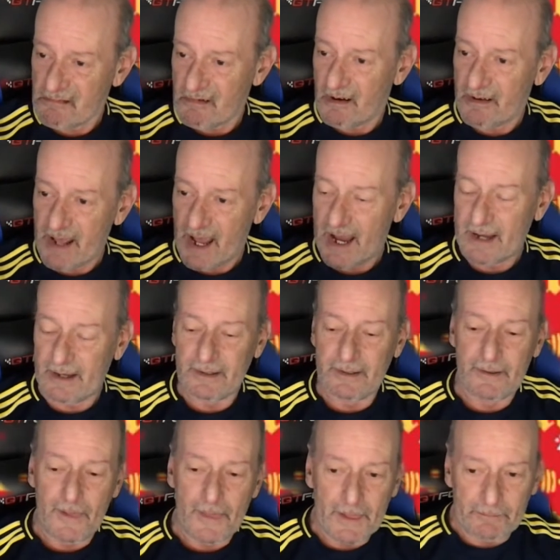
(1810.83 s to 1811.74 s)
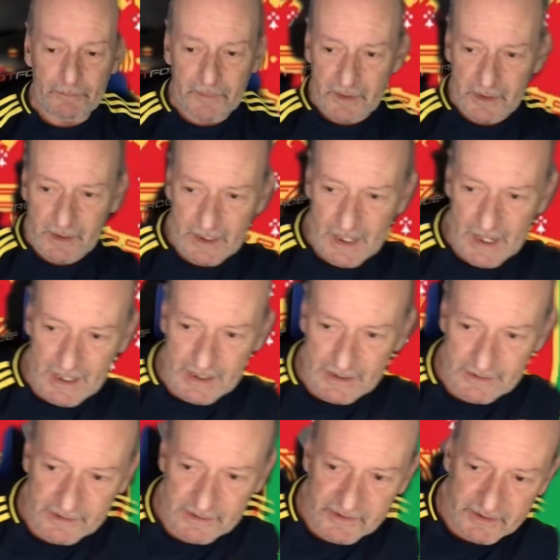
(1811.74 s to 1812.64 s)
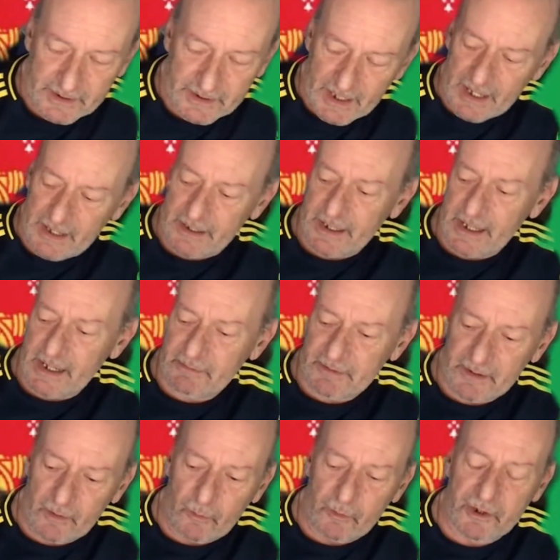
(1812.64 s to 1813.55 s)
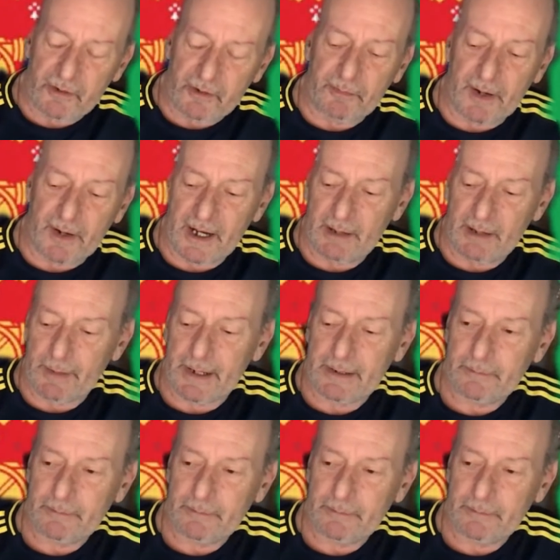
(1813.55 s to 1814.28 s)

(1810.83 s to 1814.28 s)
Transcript: that. And yeah, he was an awesome player, man.